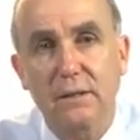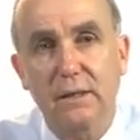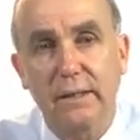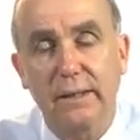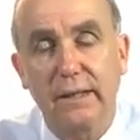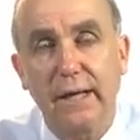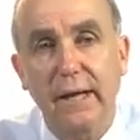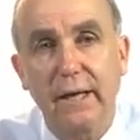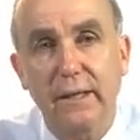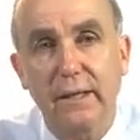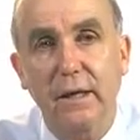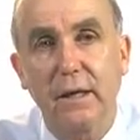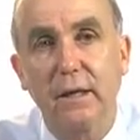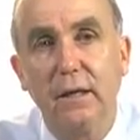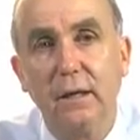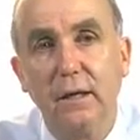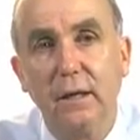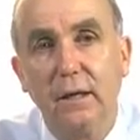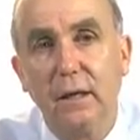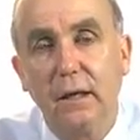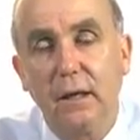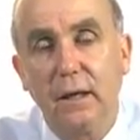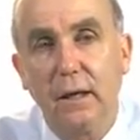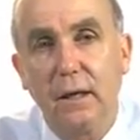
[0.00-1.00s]
together
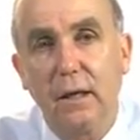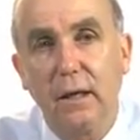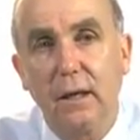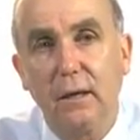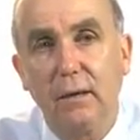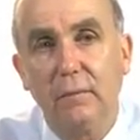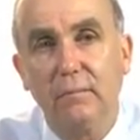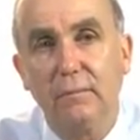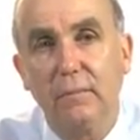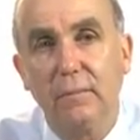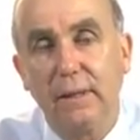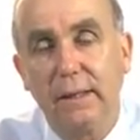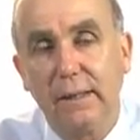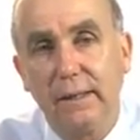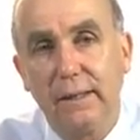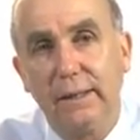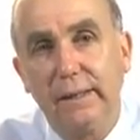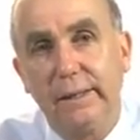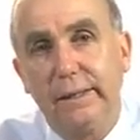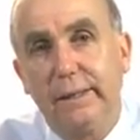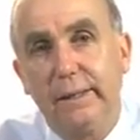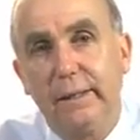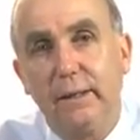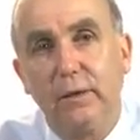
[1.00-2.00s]

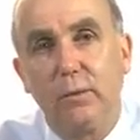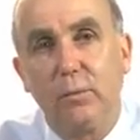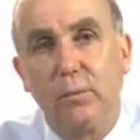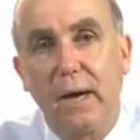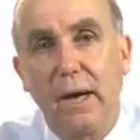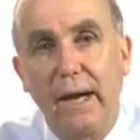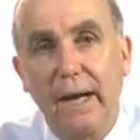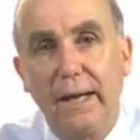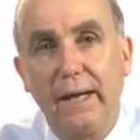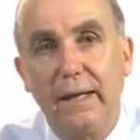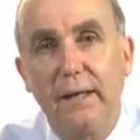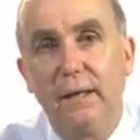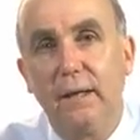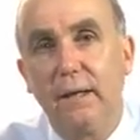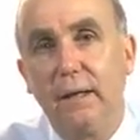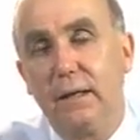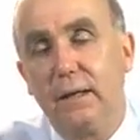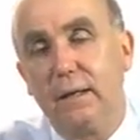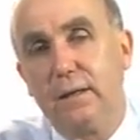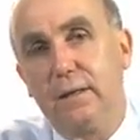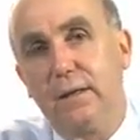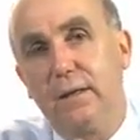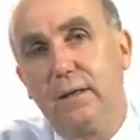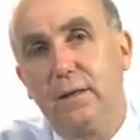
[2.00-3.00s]
in a way
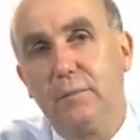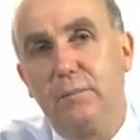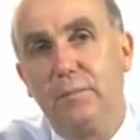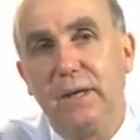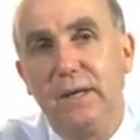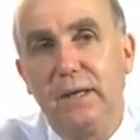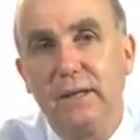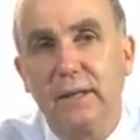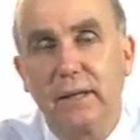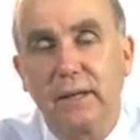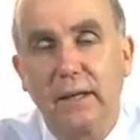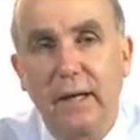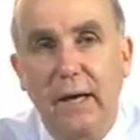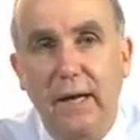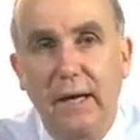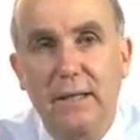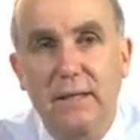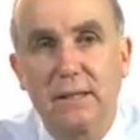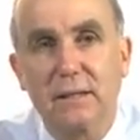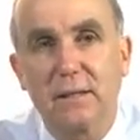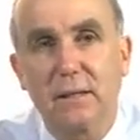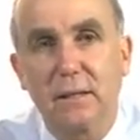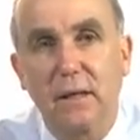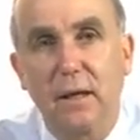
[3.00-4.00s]
that had been the
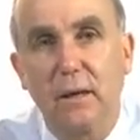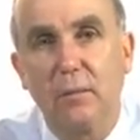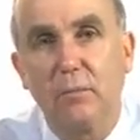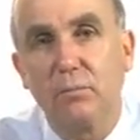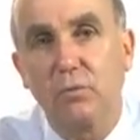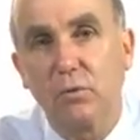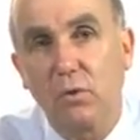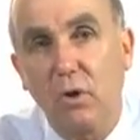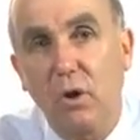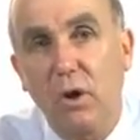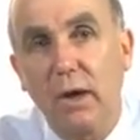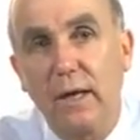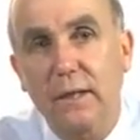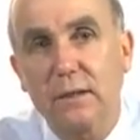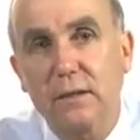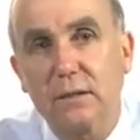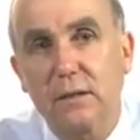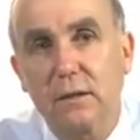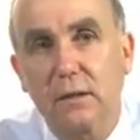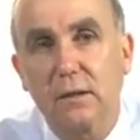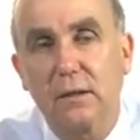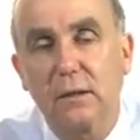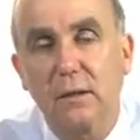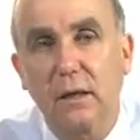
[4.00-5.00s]
case prior
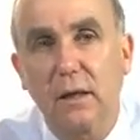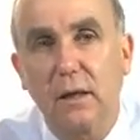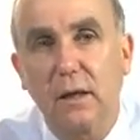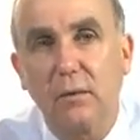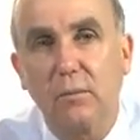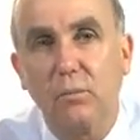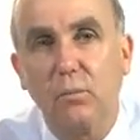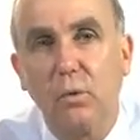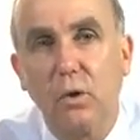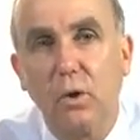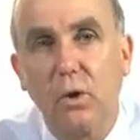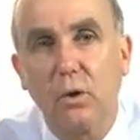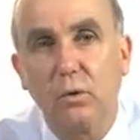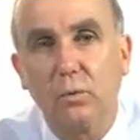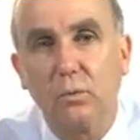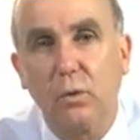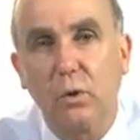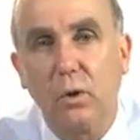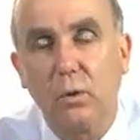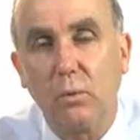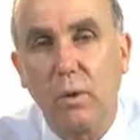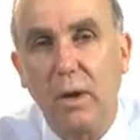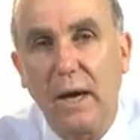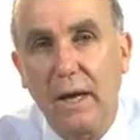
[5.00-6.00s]
to World
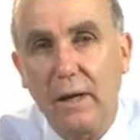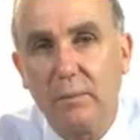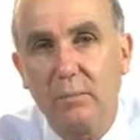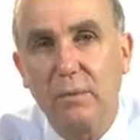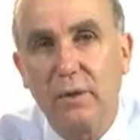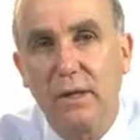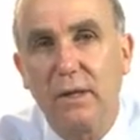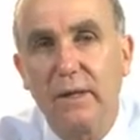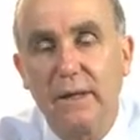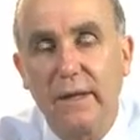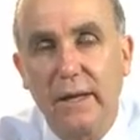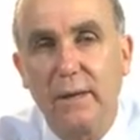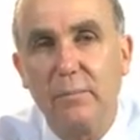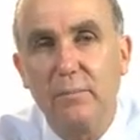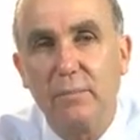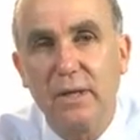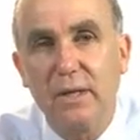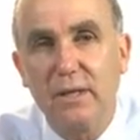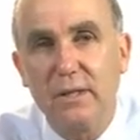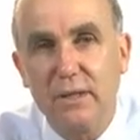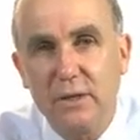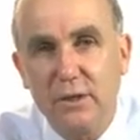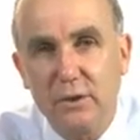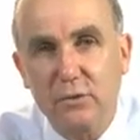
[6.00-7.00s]
War I, but had then
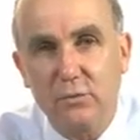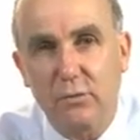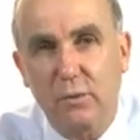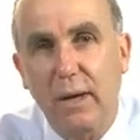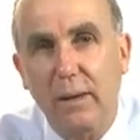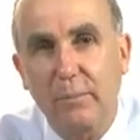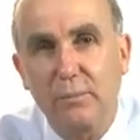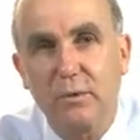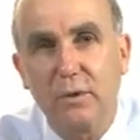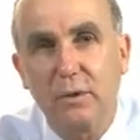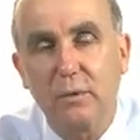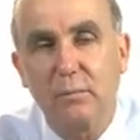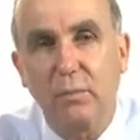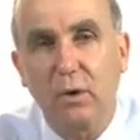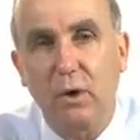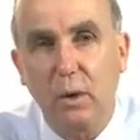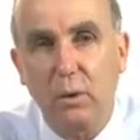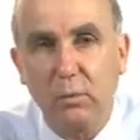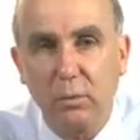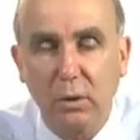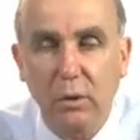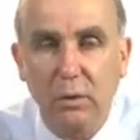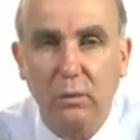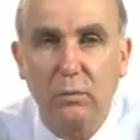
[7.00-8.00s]
been disrupted
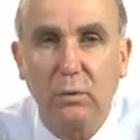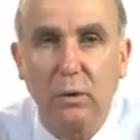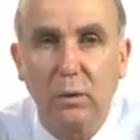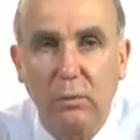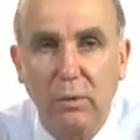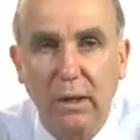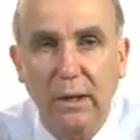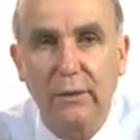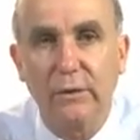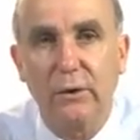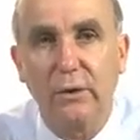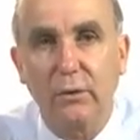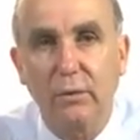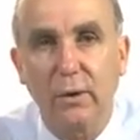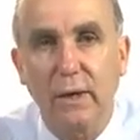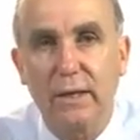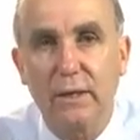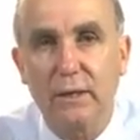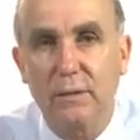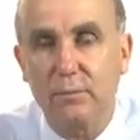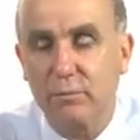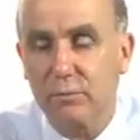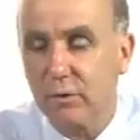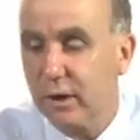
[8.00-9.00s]
by World War I, the
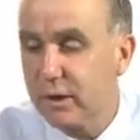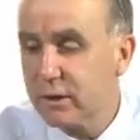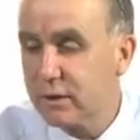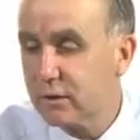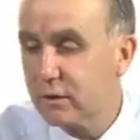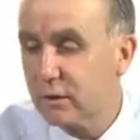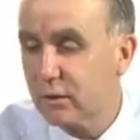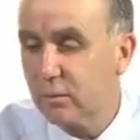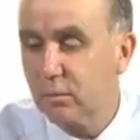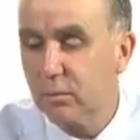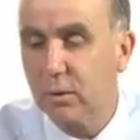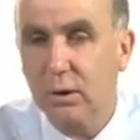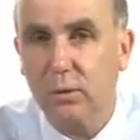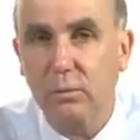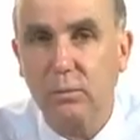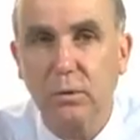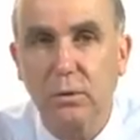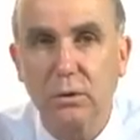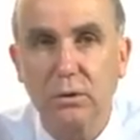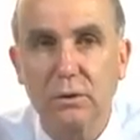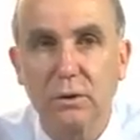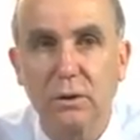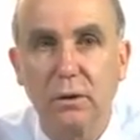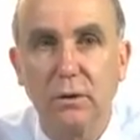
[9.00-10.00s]
Great Depression, and World
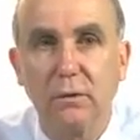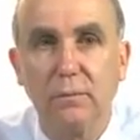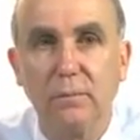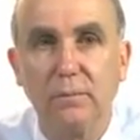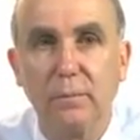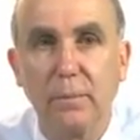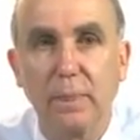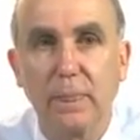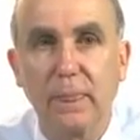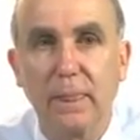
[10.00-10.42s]
War II.